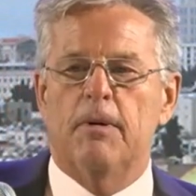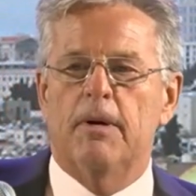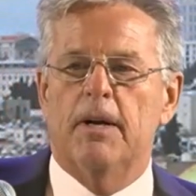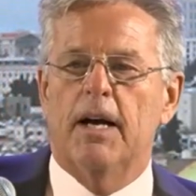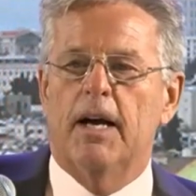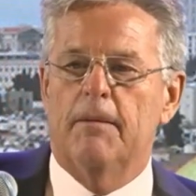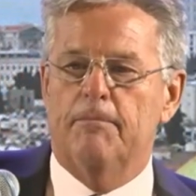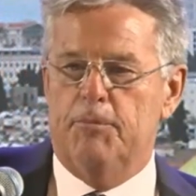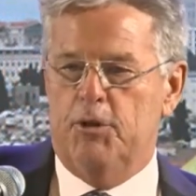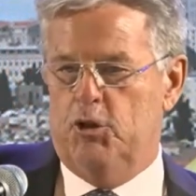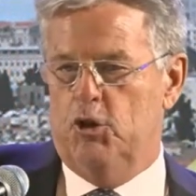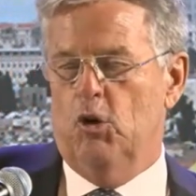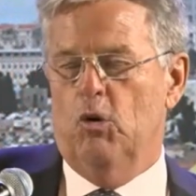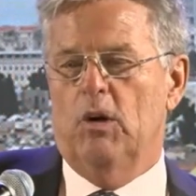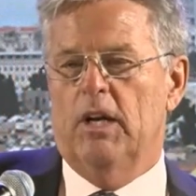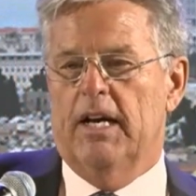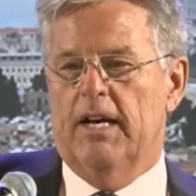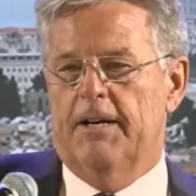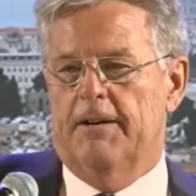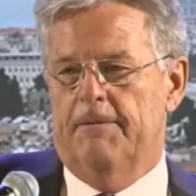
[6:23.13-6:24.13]

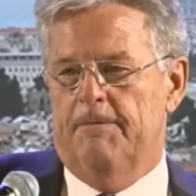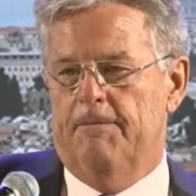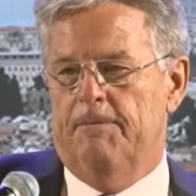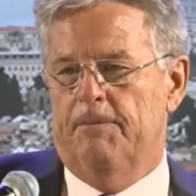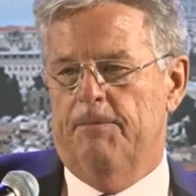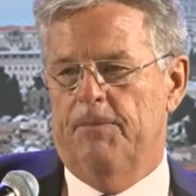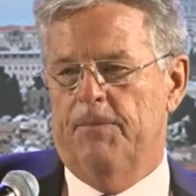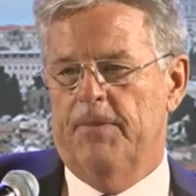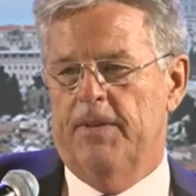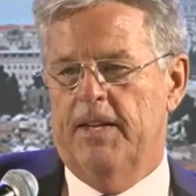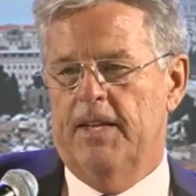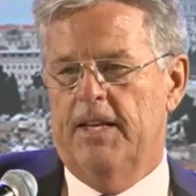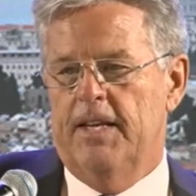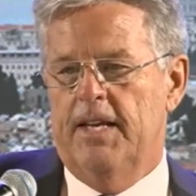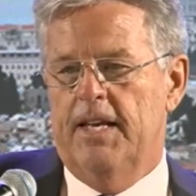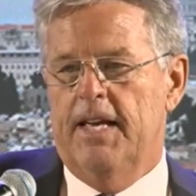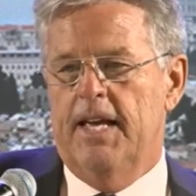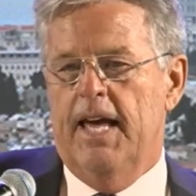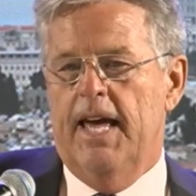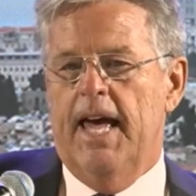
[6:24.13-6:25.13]
Abdullah
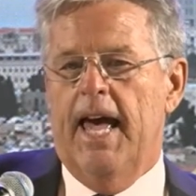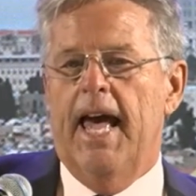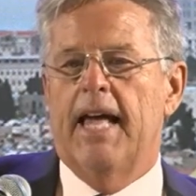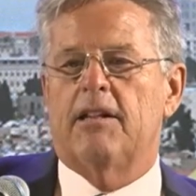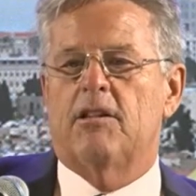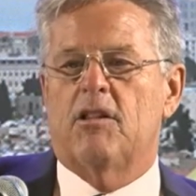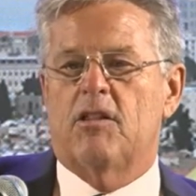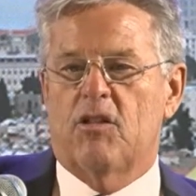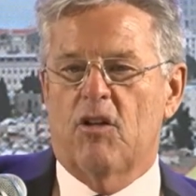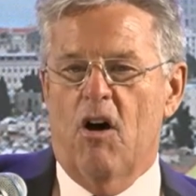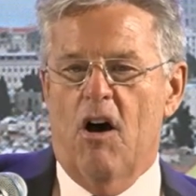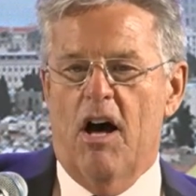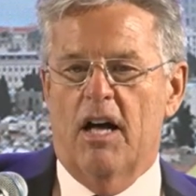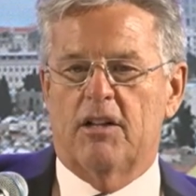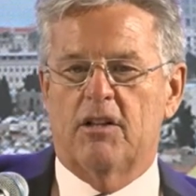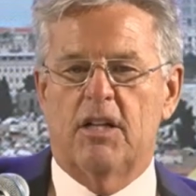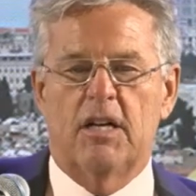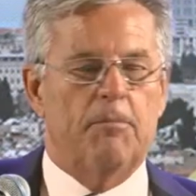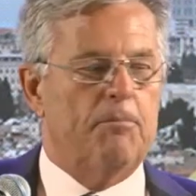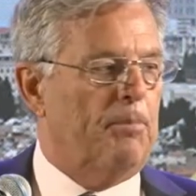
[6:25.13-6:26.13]
had
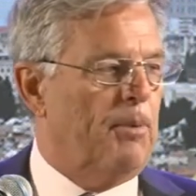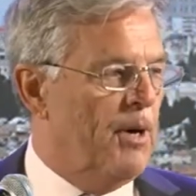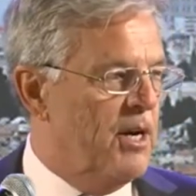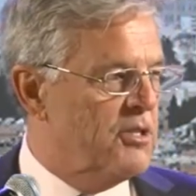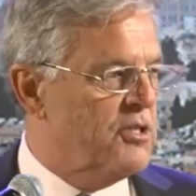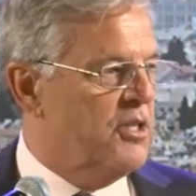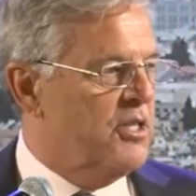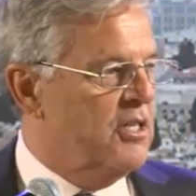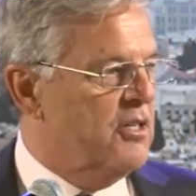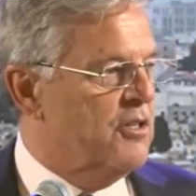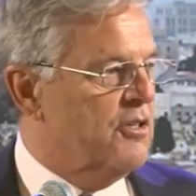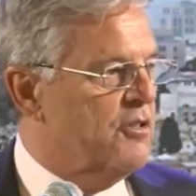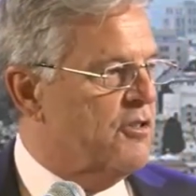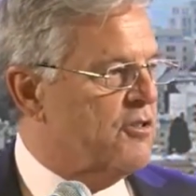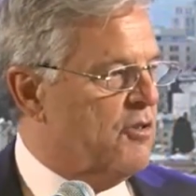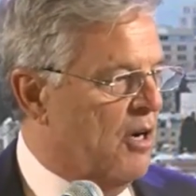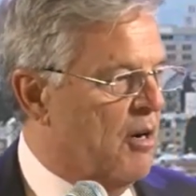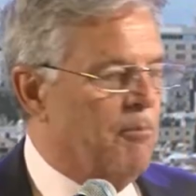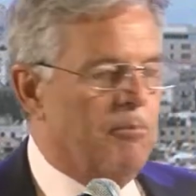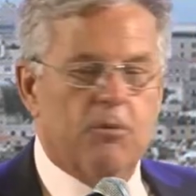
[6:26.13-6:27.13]
thought that President
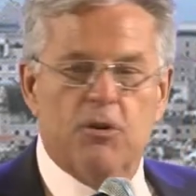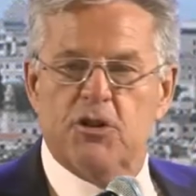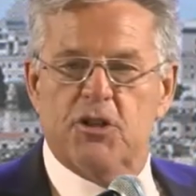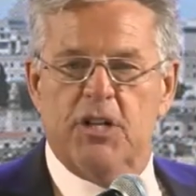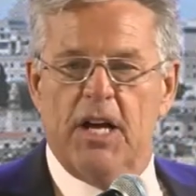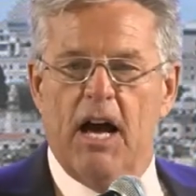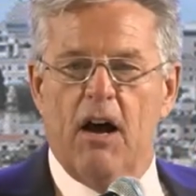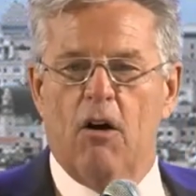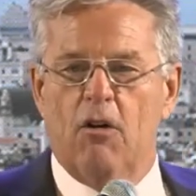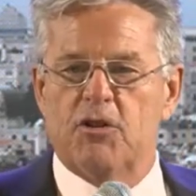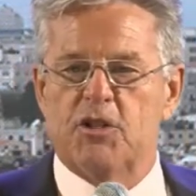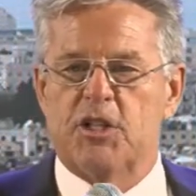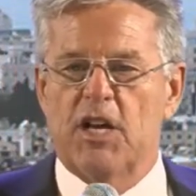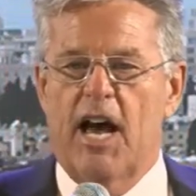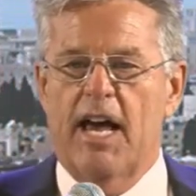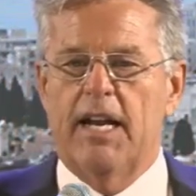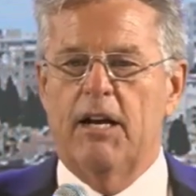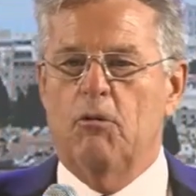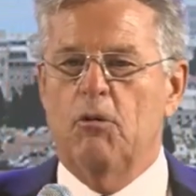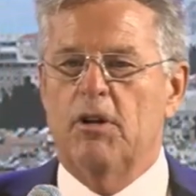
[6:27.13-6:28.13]
Trump was now
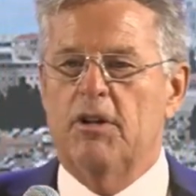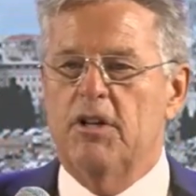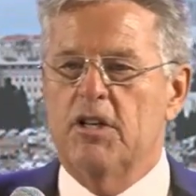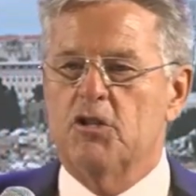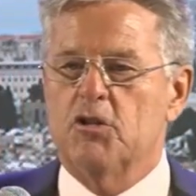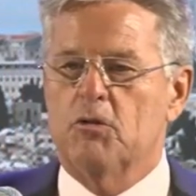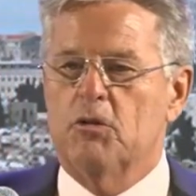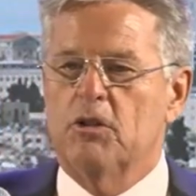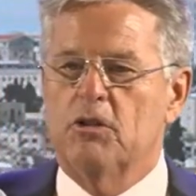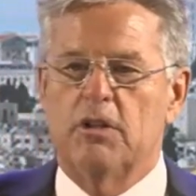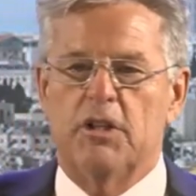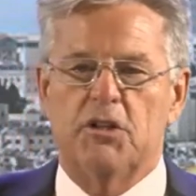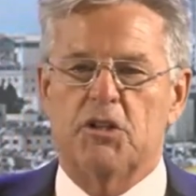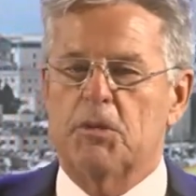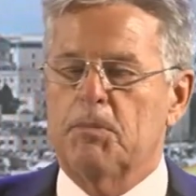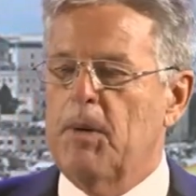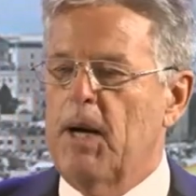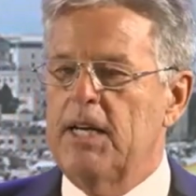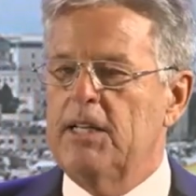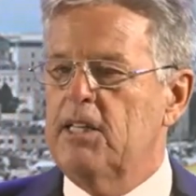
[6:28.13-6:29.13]
siding with Israel,
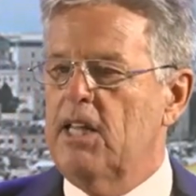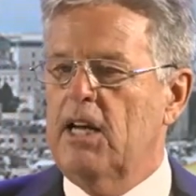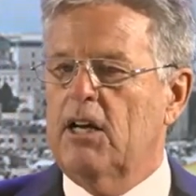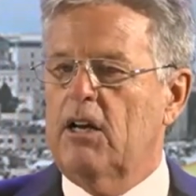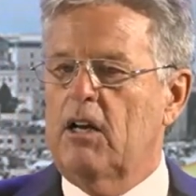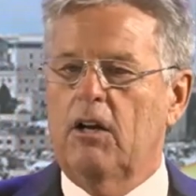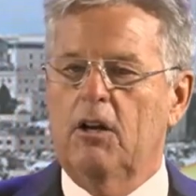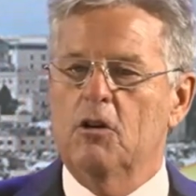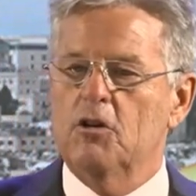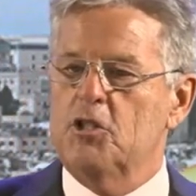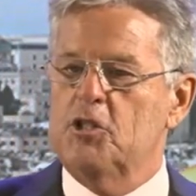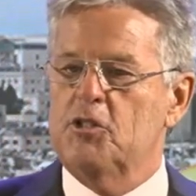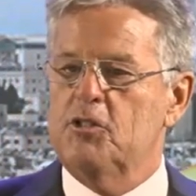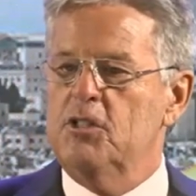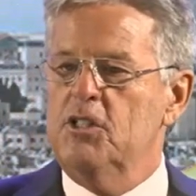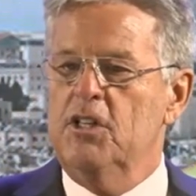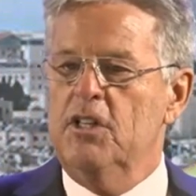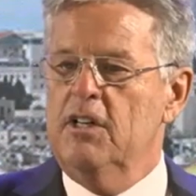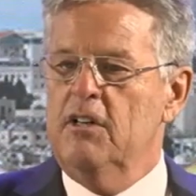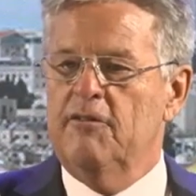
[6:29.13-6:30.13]
despite the close
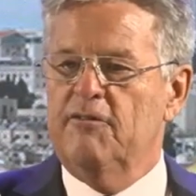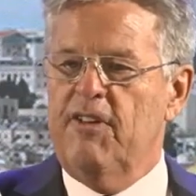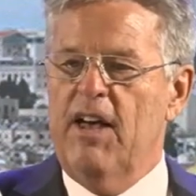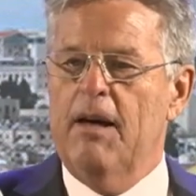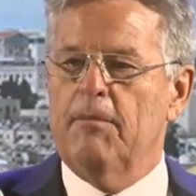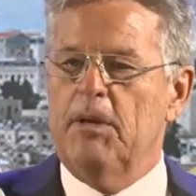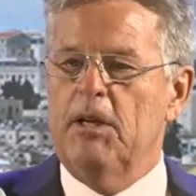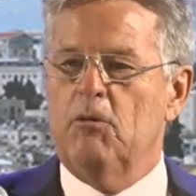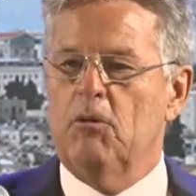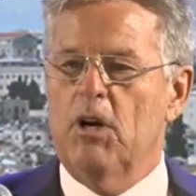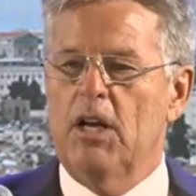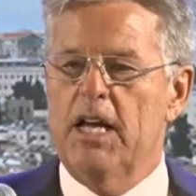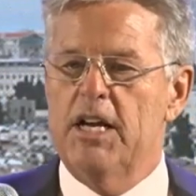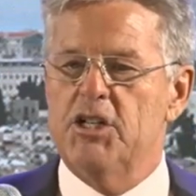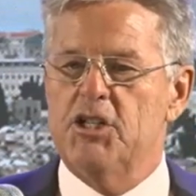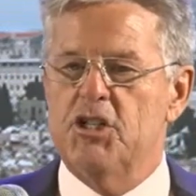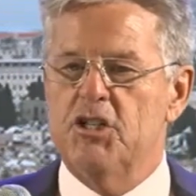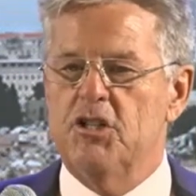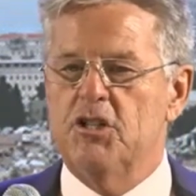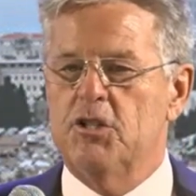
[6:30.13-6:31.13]
family
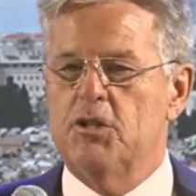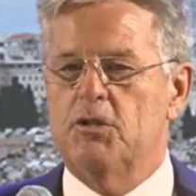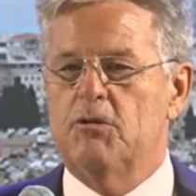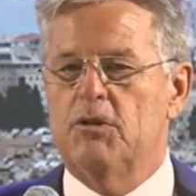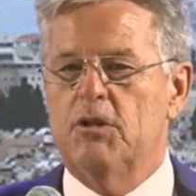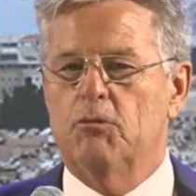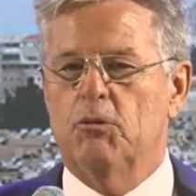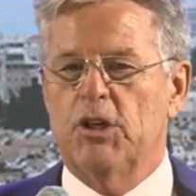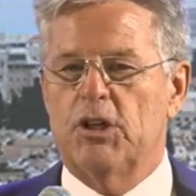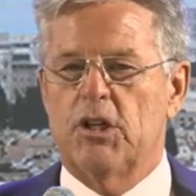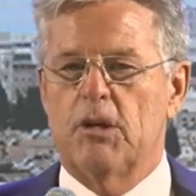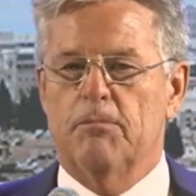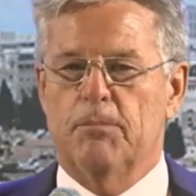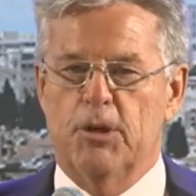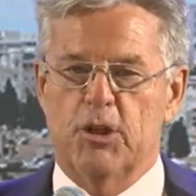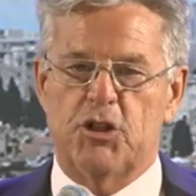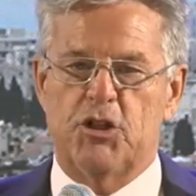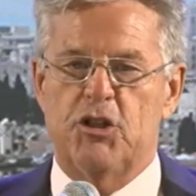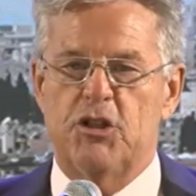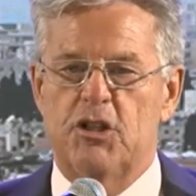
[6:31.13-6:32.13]
relations with the
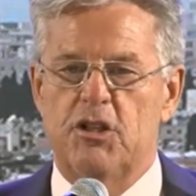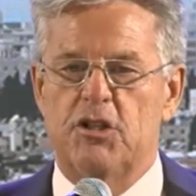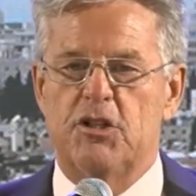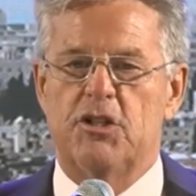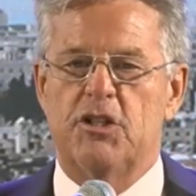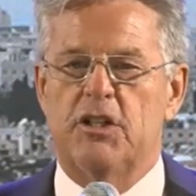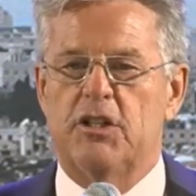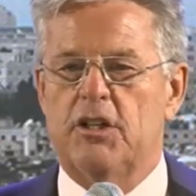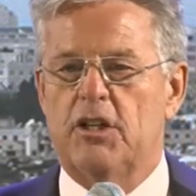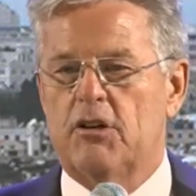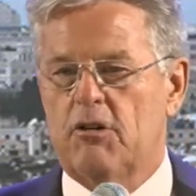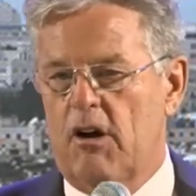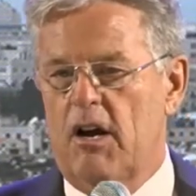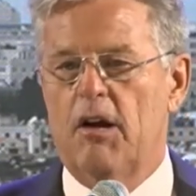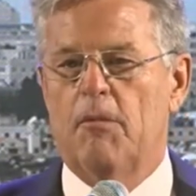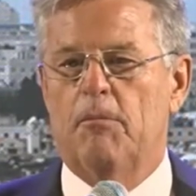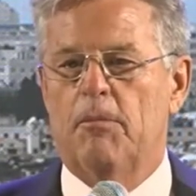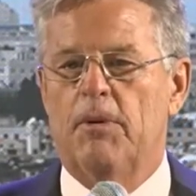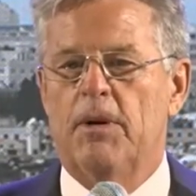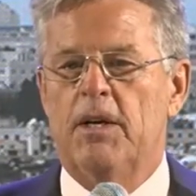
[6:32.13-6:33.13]
Bushes and the
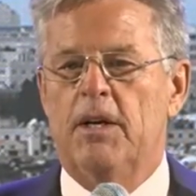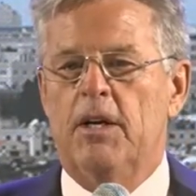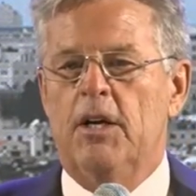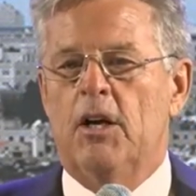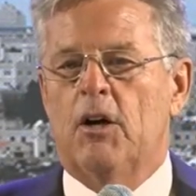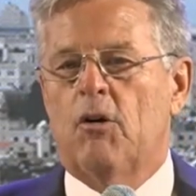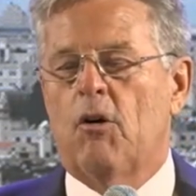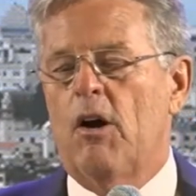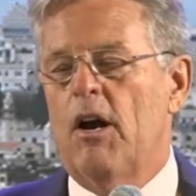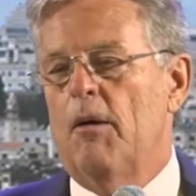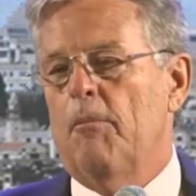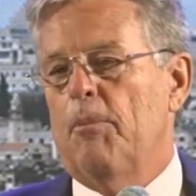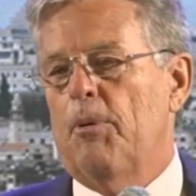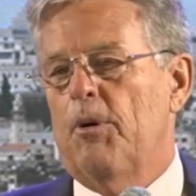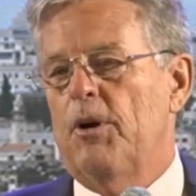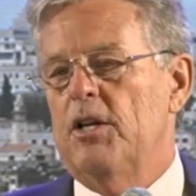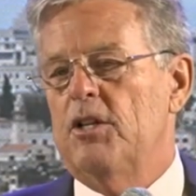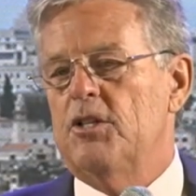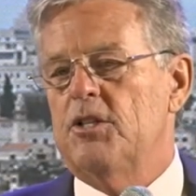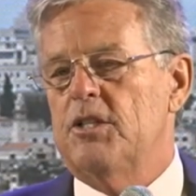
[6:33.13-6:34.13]
Crown
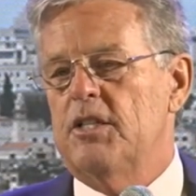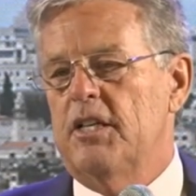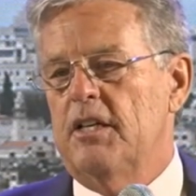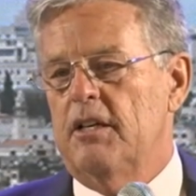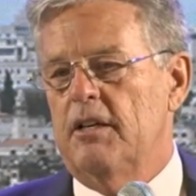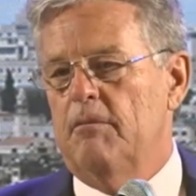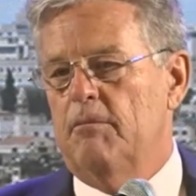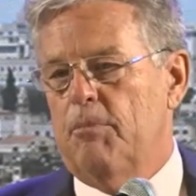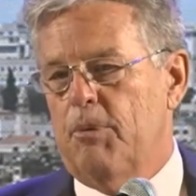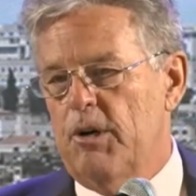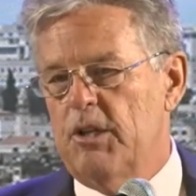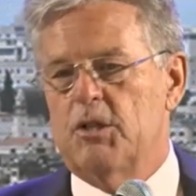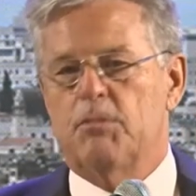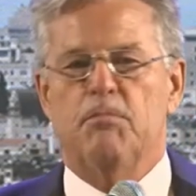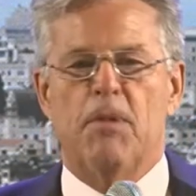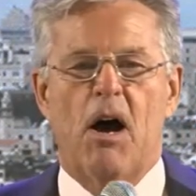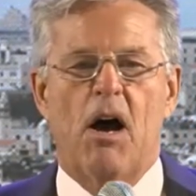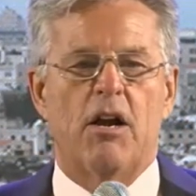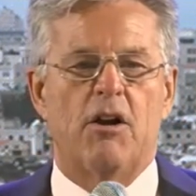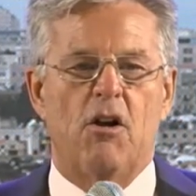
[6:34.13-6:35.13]
Prince and Prince
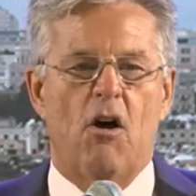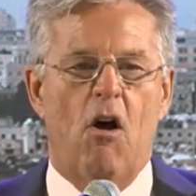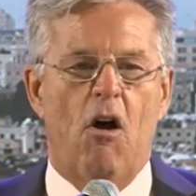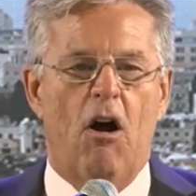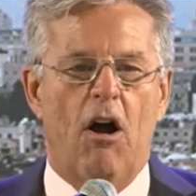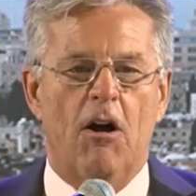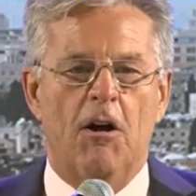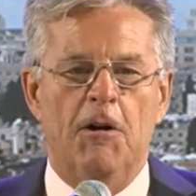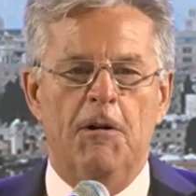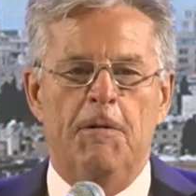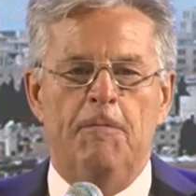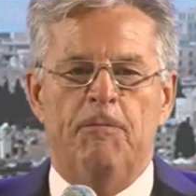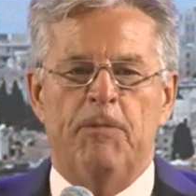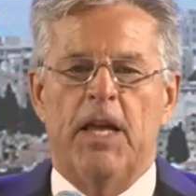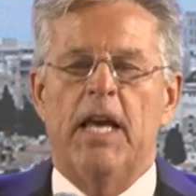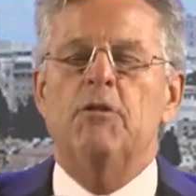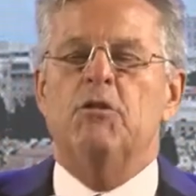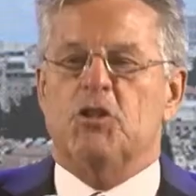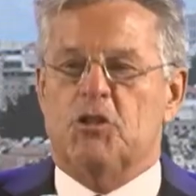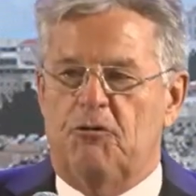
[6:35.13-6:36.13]
Bandar.
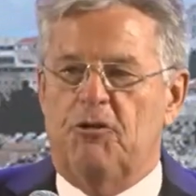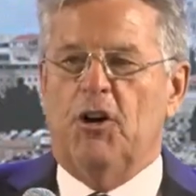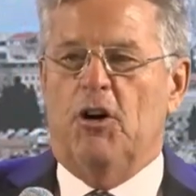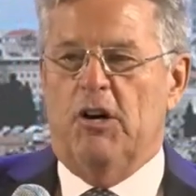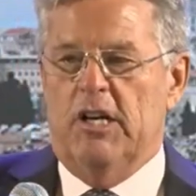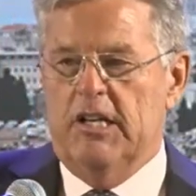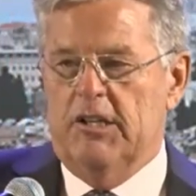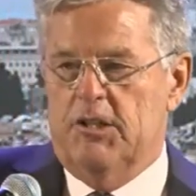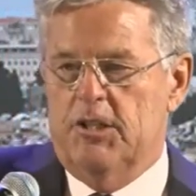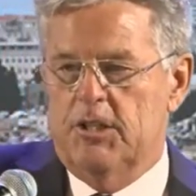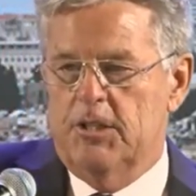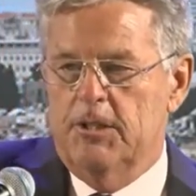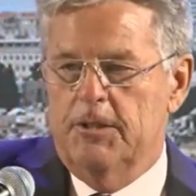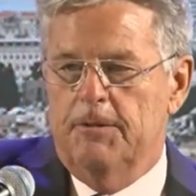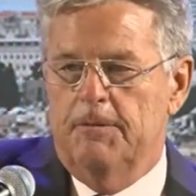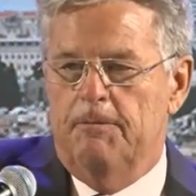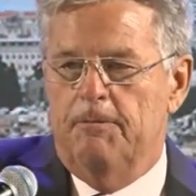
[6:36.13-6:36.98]
He was furious.